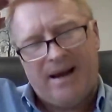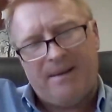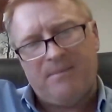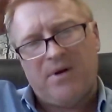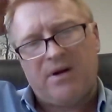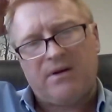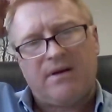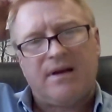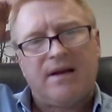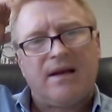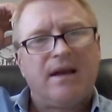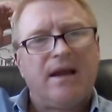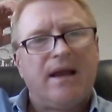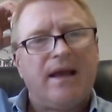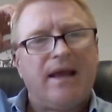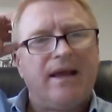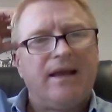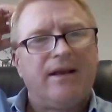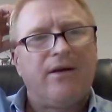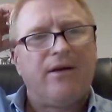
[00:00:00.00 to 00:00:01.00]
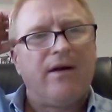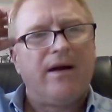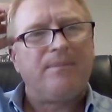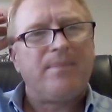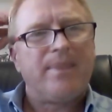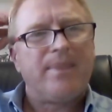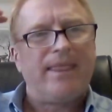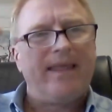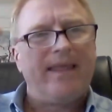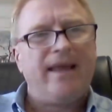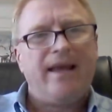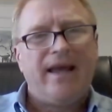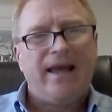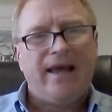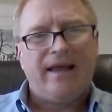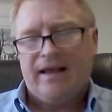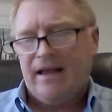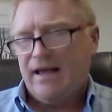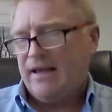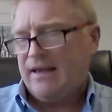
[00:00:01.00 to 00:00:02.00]
I'm not, you know,
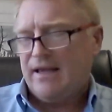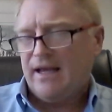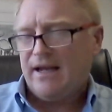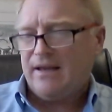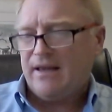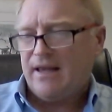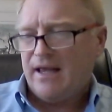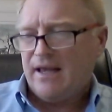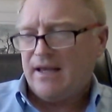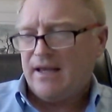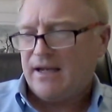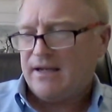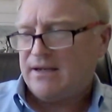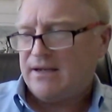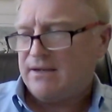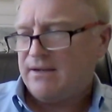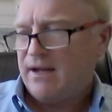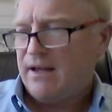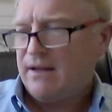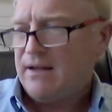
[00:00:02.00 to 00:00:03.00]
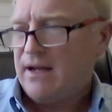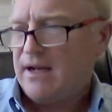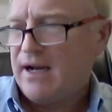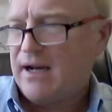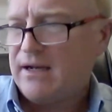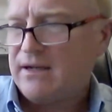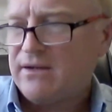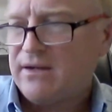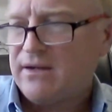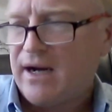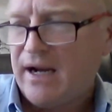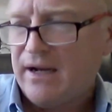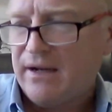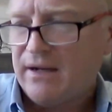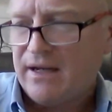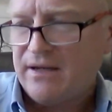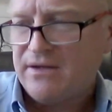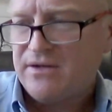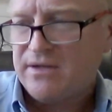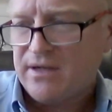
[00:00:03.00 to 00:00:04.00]
the the, the little
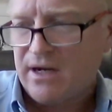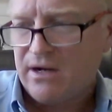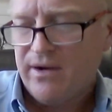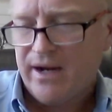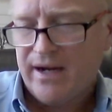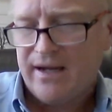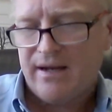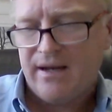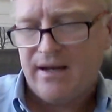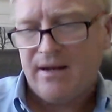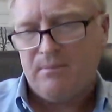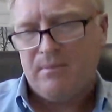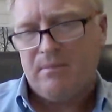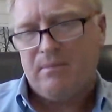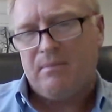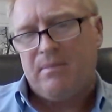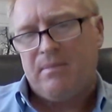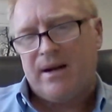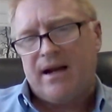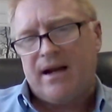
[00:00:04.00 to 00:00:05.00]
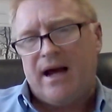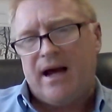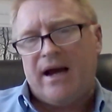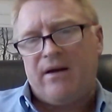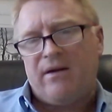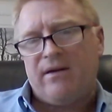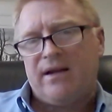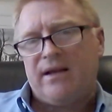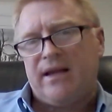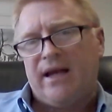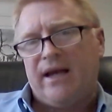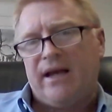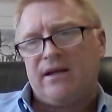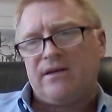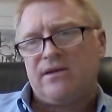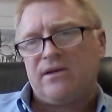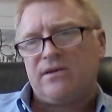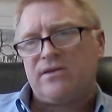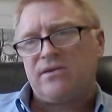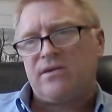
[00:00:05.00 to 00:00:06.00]
trial did show it, but I don't think
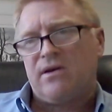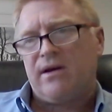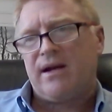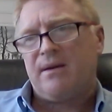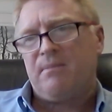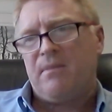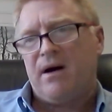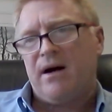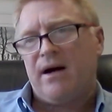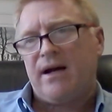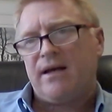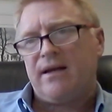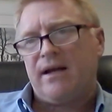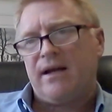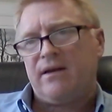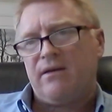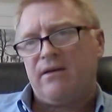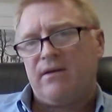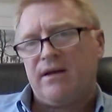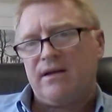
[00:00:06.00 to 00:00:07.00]
it's a solid marker that